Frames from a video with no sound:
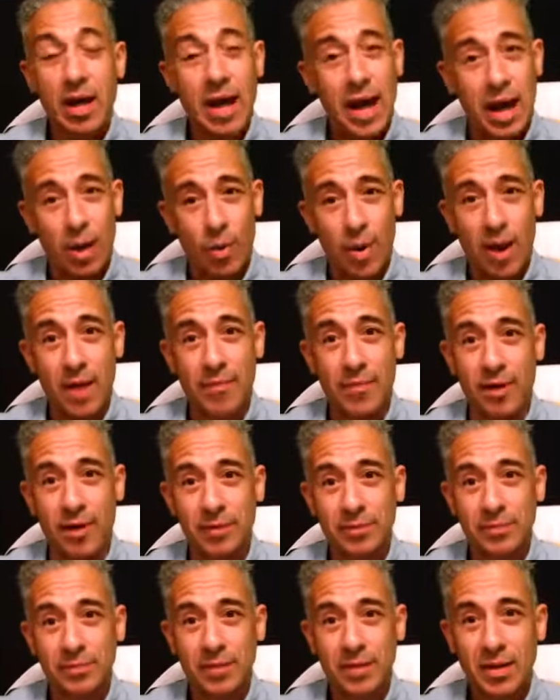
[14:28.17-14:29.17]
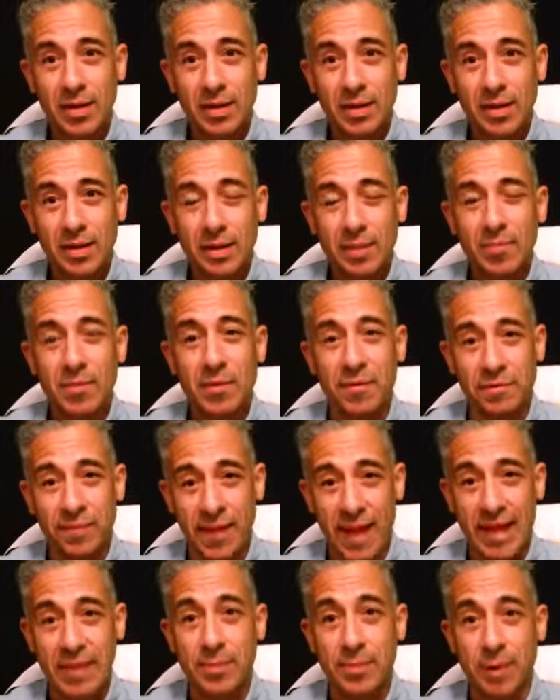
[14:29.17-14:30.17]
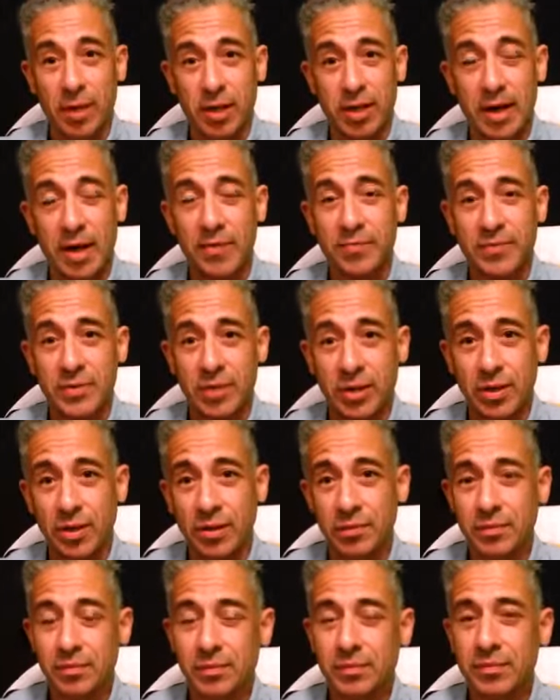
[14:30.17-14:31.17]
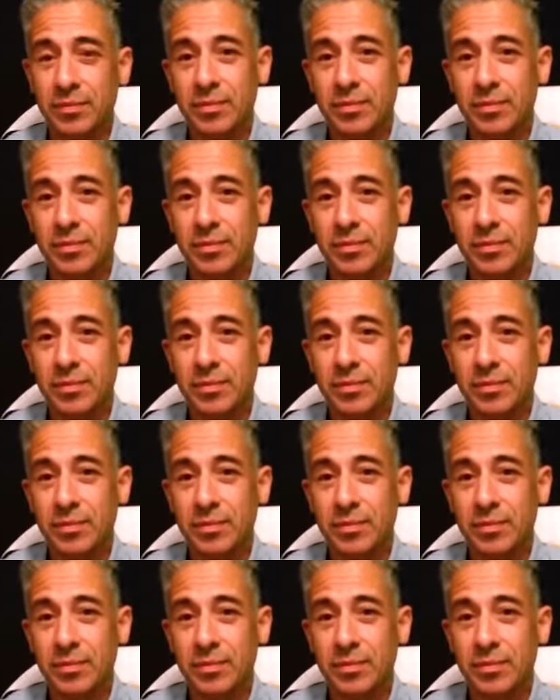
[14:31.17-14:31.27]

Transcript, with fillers: However, be flexible enough to